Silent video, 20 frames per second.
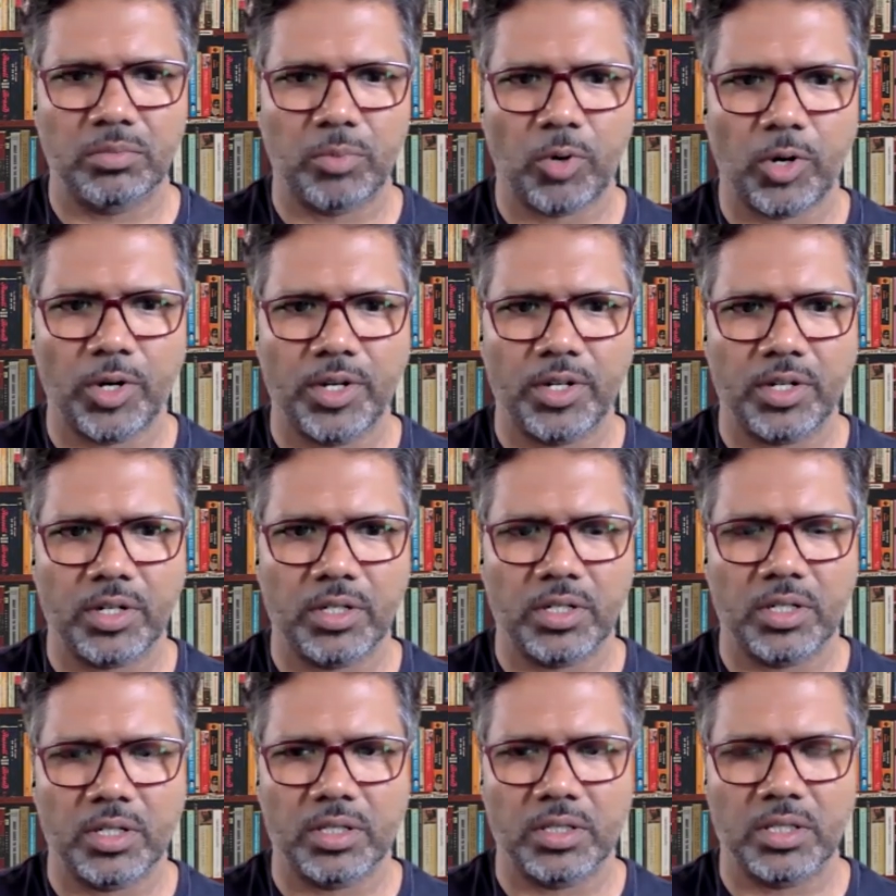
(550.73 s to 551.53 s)
point
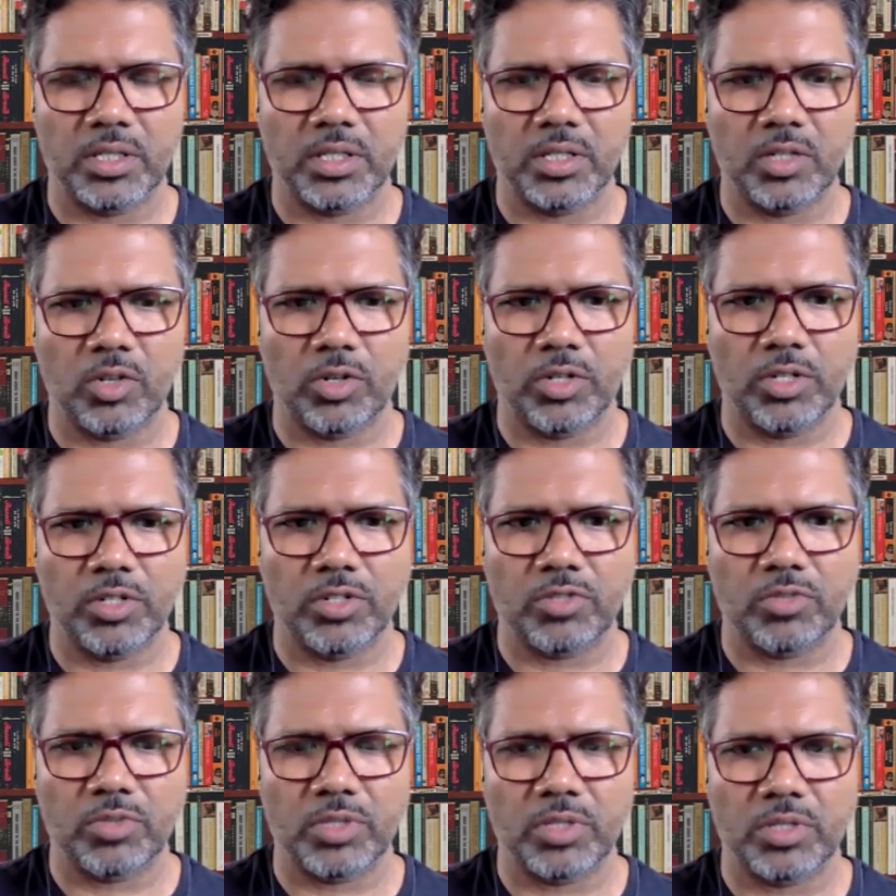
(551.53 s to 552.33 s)
uh, the
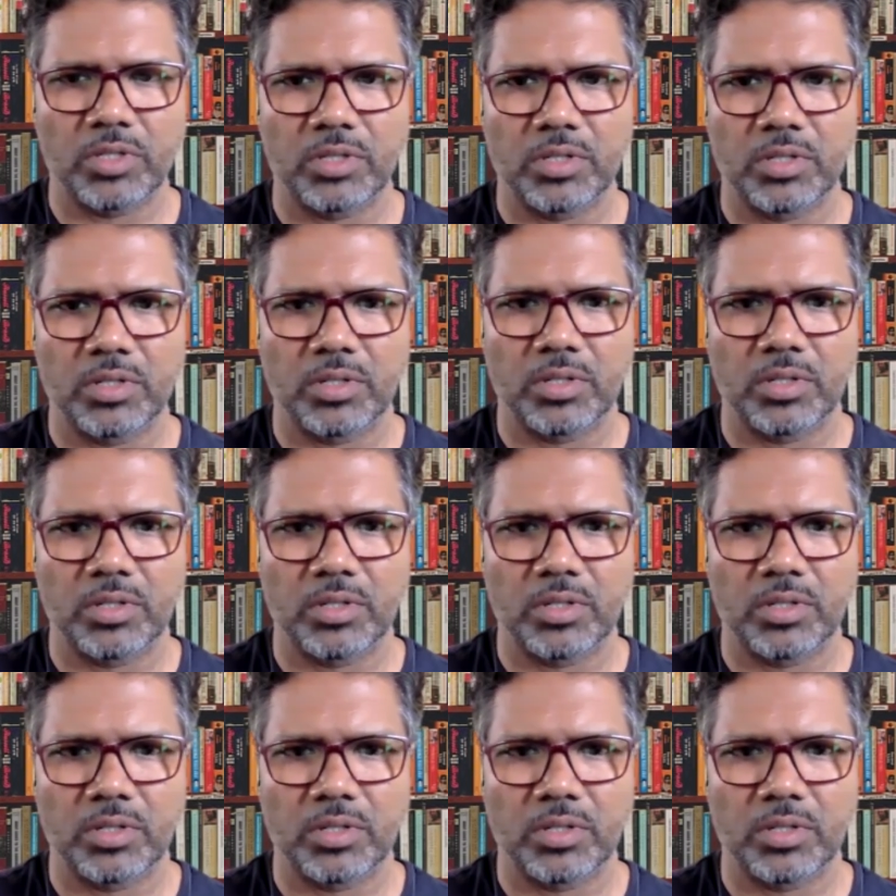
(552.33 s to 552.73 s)
audience towards?